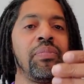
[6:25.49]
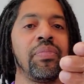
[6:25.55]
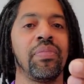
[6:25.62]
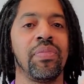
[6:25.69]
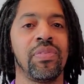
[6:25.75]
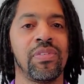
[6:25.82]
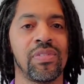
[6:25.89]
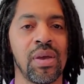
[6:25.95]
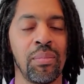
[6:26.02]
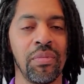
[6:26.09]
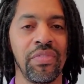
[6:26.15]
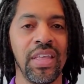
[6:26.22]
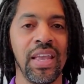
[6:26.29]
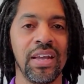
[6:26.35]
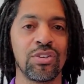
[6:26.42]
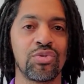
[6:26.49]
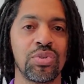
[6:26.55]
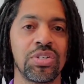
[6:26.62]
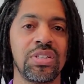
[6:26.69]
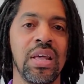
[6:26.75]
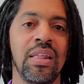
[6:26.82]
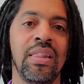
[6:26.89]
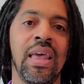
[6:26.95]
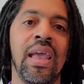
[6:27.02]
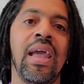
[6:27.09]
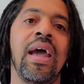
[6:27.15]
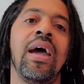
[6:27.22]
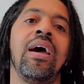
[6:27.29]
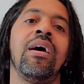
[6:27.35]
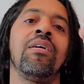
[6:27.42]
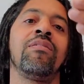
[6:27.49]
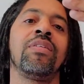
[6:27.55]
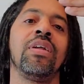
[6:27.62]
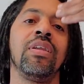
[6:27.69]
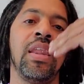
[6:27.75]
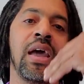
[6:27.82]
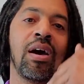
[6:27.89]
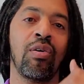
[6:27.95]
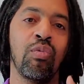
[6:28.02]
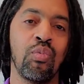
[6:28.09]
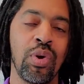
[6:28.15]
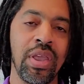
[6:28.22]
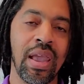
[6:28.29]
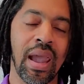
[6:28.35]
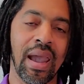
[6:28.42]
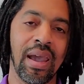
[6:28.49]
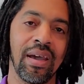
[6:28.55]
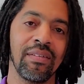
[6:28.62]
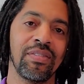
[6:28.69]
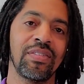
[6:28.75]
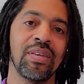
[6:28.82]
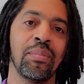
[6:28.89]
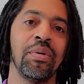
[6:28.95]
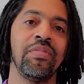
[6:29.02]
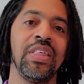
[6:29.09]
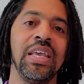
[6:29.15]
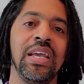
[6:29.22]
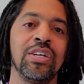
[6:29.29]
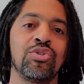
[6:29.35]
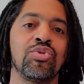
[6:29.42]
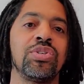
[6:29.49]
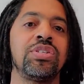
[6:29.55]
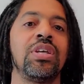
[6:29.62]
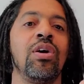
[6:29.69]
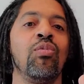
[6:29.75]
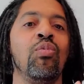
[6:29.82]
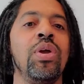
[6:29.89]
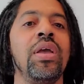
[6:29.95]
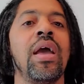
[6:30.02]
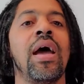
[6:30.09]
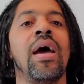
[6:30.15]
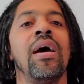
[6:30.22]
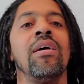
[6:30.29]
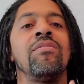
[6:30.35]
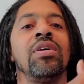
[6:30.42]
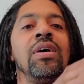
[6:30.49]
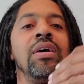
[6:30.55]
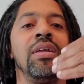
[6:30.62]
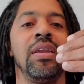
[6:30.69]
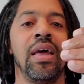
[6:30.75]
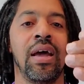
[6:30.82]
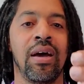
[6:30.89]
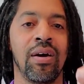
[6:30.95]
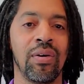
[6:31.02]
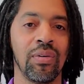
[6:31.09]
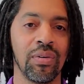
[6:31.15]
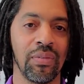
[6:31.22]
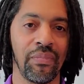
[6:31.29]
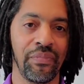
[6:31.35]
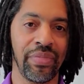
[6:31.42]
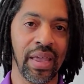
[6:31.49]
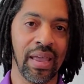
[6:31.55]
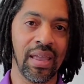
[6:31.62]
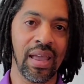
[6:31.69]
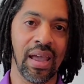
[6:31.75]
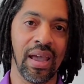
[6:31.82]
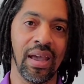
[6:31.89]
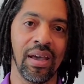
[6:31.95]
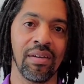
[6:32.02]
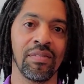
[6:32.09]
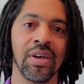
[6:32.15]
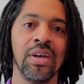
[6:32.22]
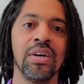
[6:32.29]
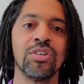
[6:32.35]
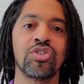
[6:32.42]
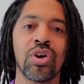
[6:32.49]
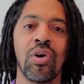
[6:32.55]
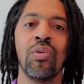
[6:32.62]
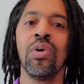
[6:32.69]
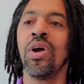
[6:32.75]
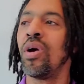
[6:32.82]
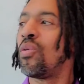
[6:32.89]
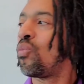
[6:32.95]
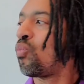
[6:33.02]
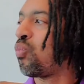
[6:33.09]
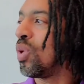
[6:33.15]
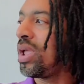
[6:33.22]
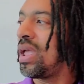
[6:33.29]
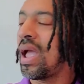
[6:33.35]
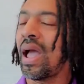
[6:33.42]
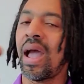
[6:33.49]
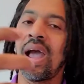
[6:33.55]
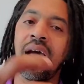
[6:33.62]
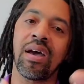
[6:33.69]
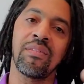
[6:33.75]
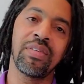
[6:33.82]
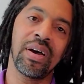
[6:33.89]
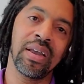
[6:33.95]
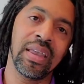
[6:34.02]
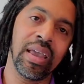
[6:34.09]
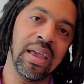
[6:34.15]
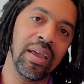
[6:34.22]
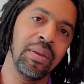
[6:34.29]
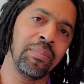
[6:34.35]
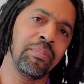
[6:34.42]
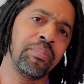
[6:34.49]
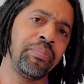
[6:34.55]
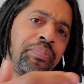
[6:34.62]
some of the interests that they have, now we have. Some of the interests that we have, now they have. So we have, again,